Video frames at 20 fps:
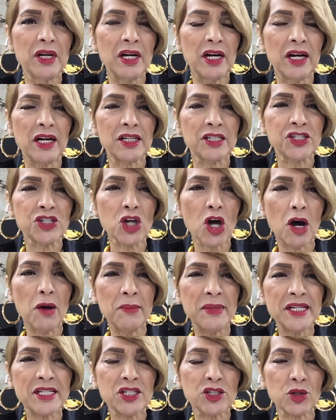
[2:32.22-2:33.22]
uh,
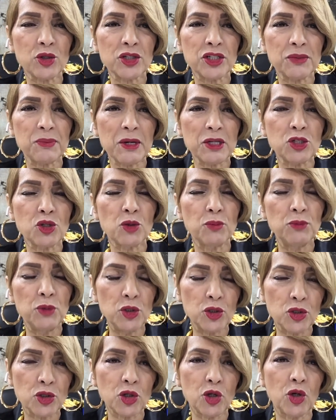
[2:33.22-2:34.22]
psalmist or special
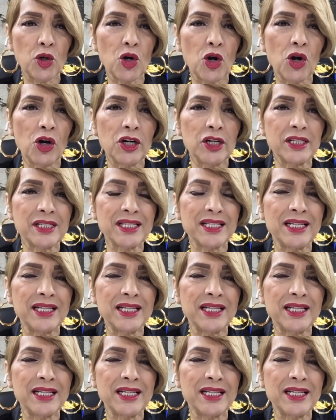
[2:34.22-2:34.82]
musical artist,